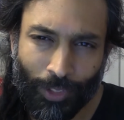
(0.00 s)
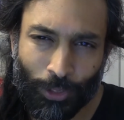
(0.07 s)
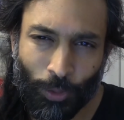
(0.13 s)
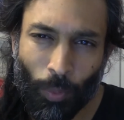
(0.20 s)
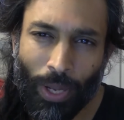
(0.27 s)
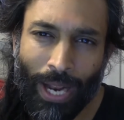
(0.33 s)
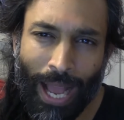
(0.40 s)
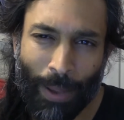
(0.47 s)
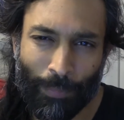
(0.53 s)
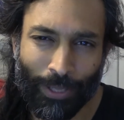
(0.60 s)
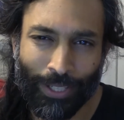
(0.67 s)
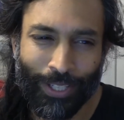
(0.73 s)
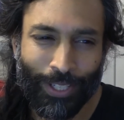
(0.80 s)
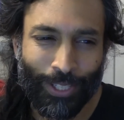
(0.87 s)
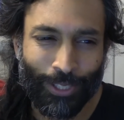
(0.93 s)
So what
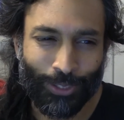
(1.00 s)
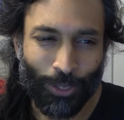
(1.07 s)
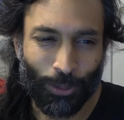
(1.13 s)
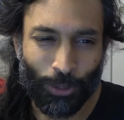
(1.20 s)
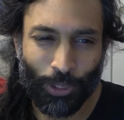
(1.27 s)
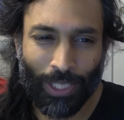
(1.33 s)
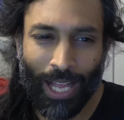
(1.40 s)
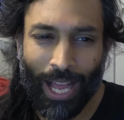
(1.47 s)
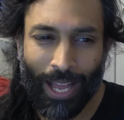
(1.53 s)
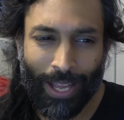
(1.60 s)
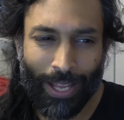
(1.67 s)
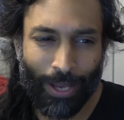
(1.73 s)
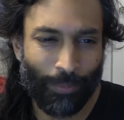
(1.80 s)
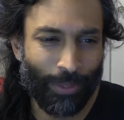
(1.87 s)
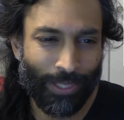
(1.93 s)
happened? So
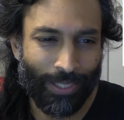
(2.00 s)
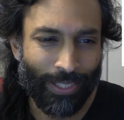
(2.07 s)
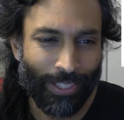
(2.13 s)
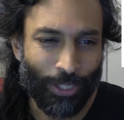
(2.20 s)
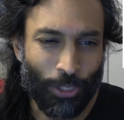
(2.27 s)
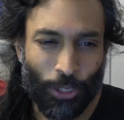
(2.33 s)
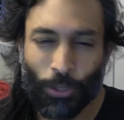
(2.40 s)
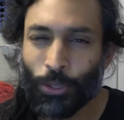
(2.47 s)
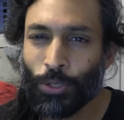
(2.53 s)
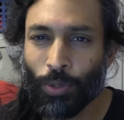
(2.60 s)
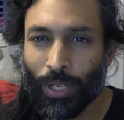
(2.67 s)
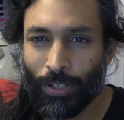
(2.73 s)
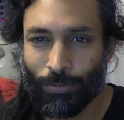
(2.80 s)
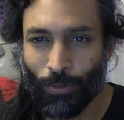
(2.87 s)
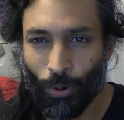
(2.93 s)
June
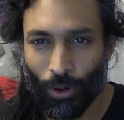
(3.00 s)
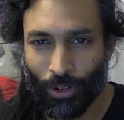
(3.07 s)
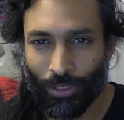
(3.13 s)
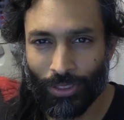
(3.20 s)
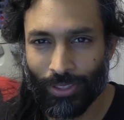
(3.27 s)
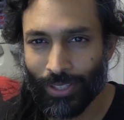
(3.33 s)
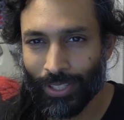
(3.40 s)
24th,